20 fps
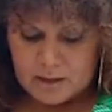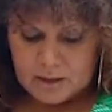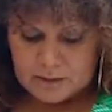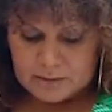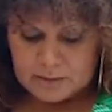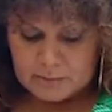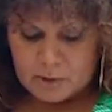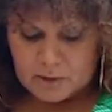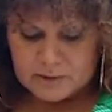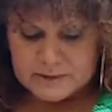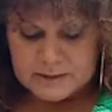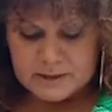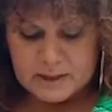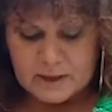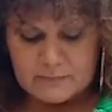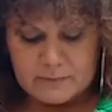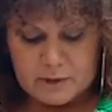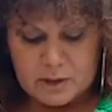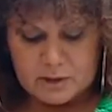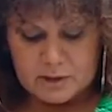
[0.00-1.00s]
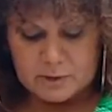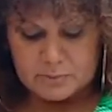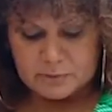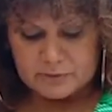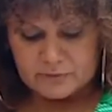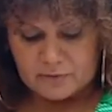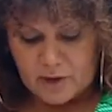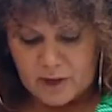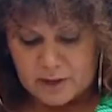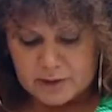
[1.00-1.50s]
The Morrison Government only
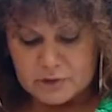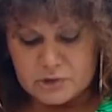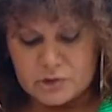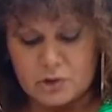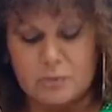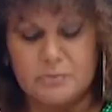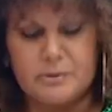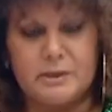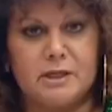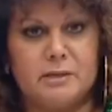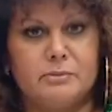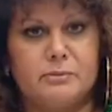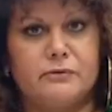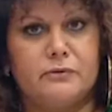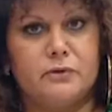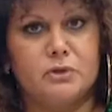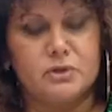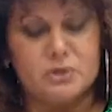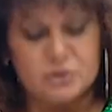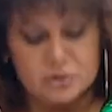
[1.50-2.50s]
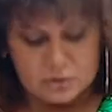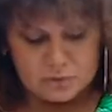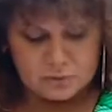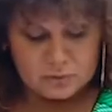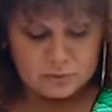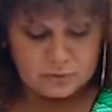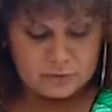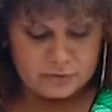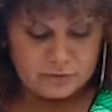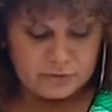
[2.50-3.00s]
provided JobKeeper for
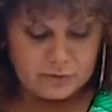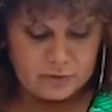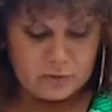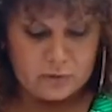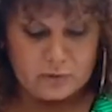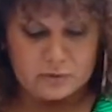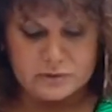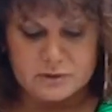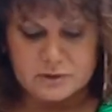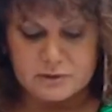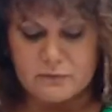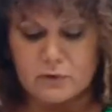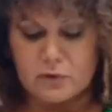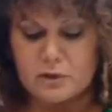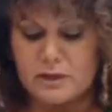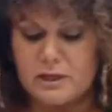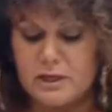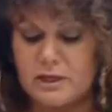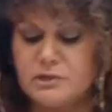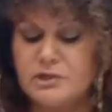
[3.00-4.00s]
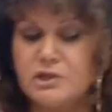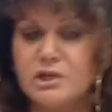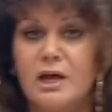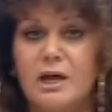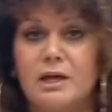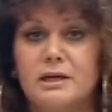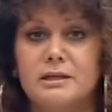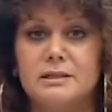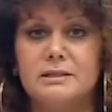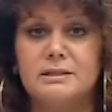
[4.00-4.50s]
2/3 of early
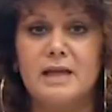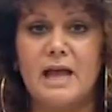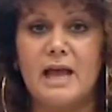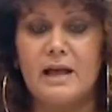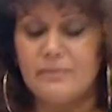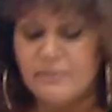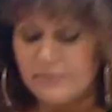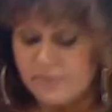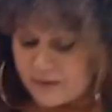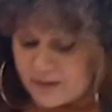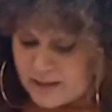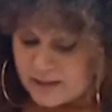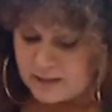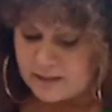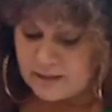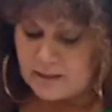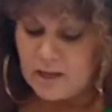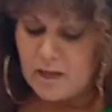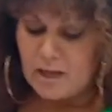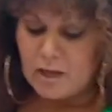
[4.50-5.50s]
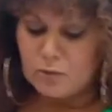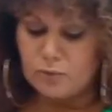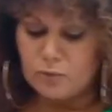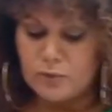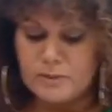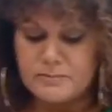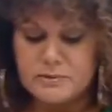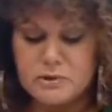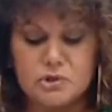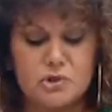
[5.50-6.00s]
educators and then
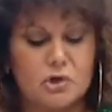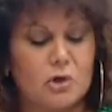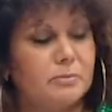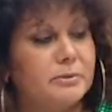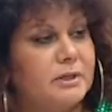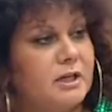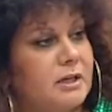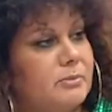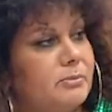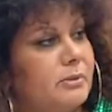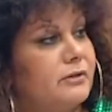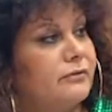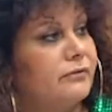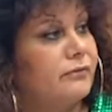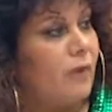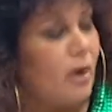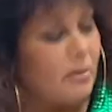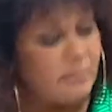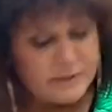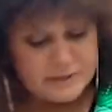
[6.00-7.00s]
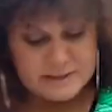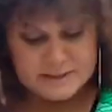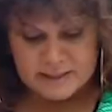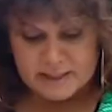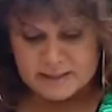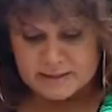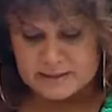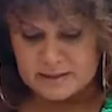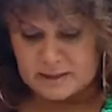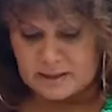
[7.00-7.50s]
ripped JobKeeper from the
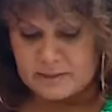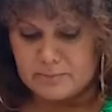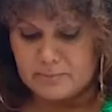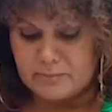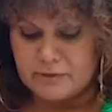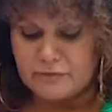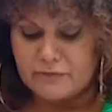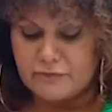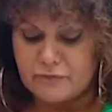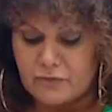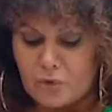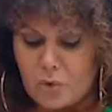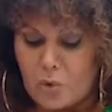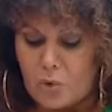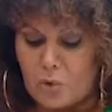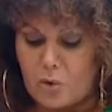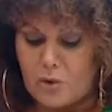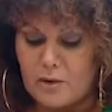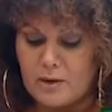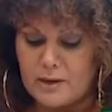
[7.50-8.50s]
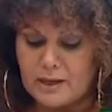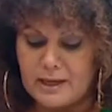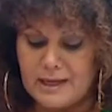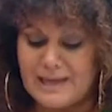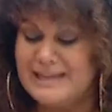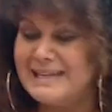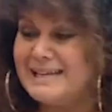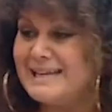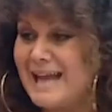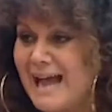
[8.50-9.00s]
sector before
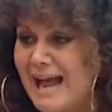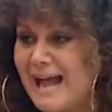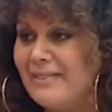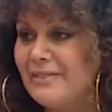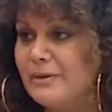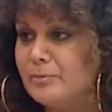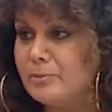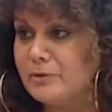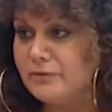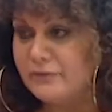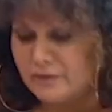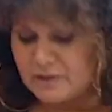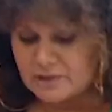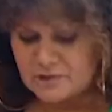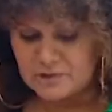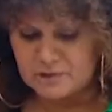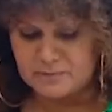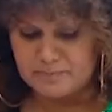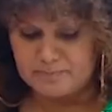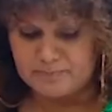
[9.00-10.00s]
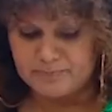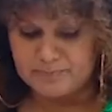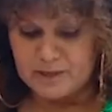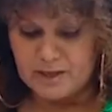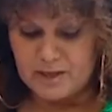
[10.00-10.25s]
any other profession.